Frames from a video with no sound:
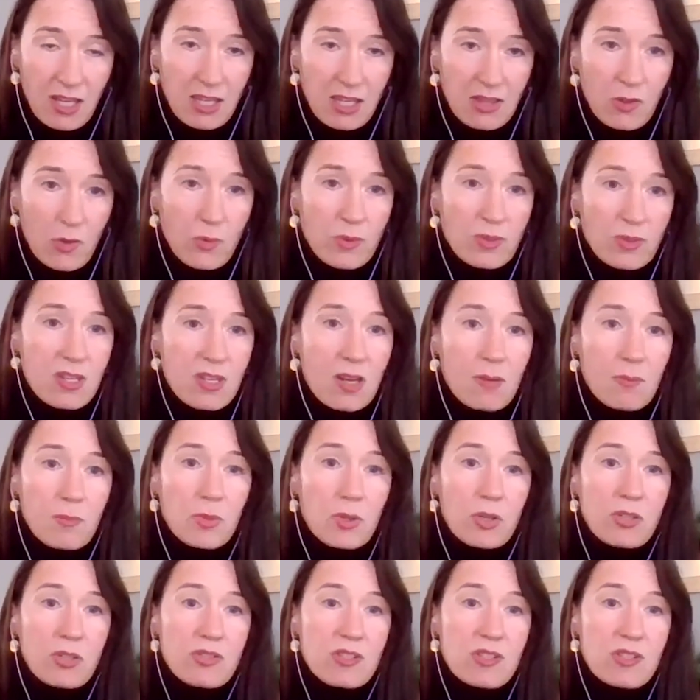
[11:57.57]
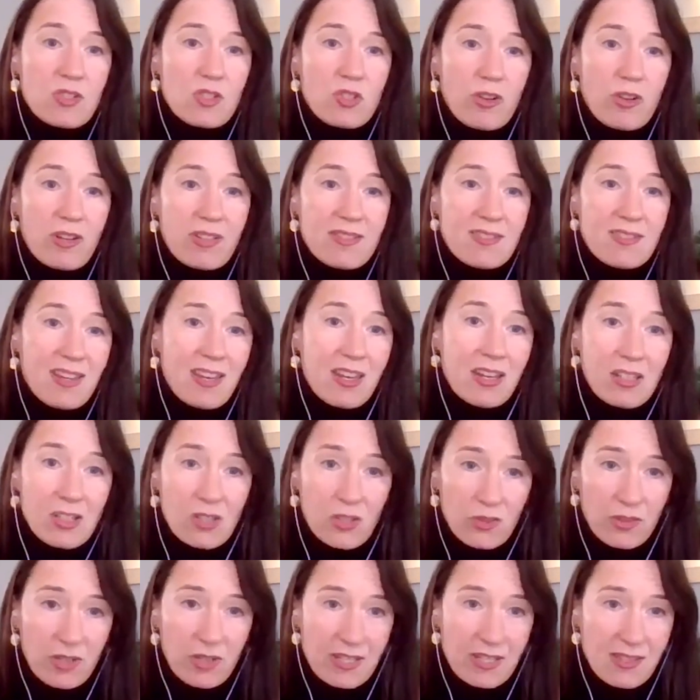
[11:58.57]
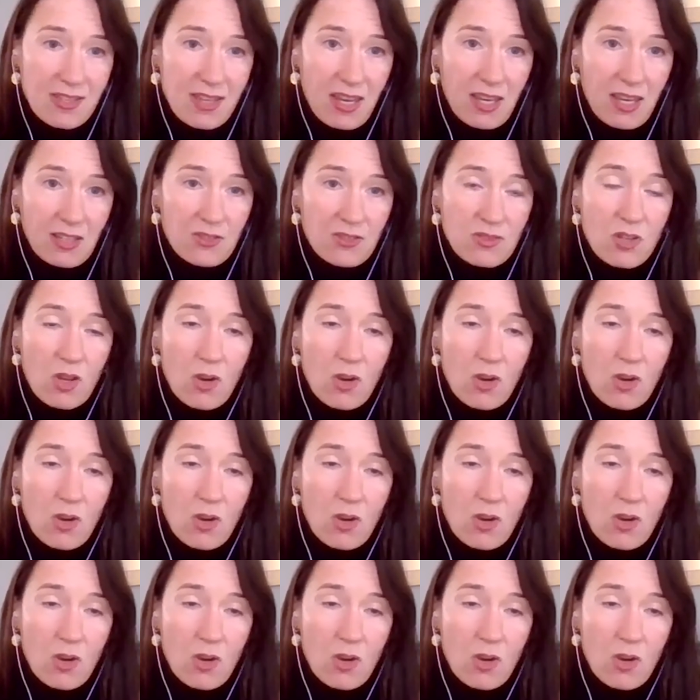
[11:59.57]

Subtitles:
and those numbers and trends increasing.